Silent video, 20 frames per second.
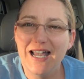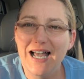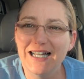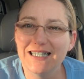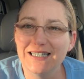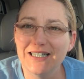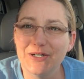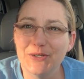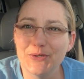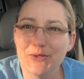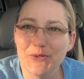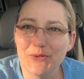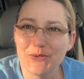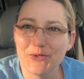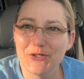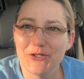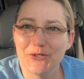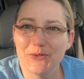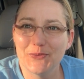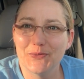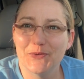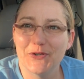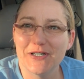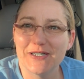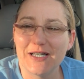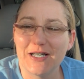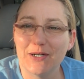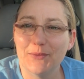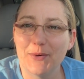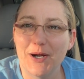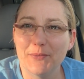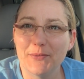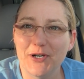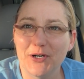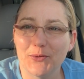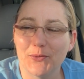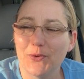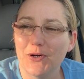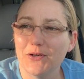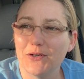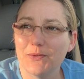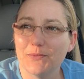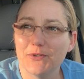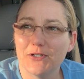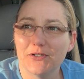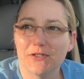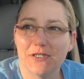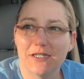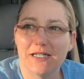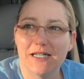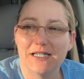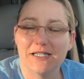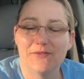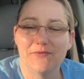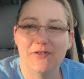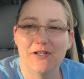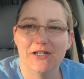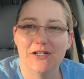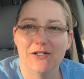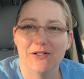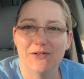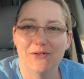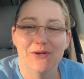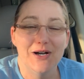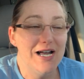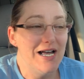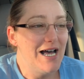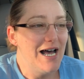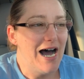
Hello YouTube, Reseller Mom here. Welcome to today's video.